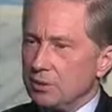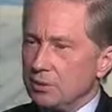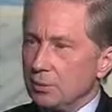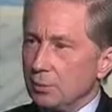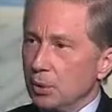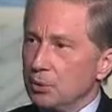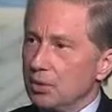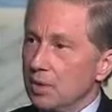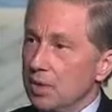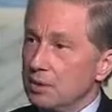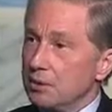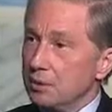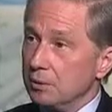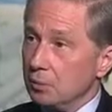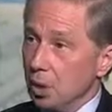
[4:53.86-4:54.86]
is
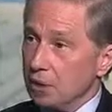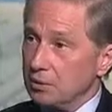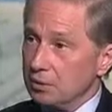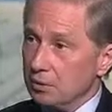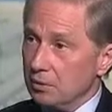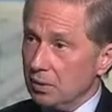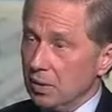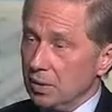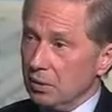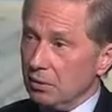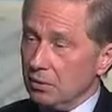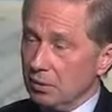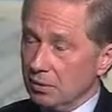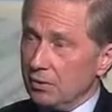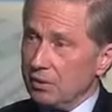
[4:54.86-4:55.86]
commercialized in Boston,
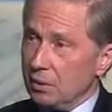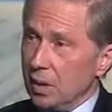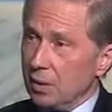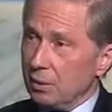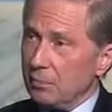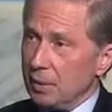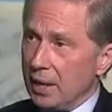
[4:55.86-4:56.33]
the lithium-ion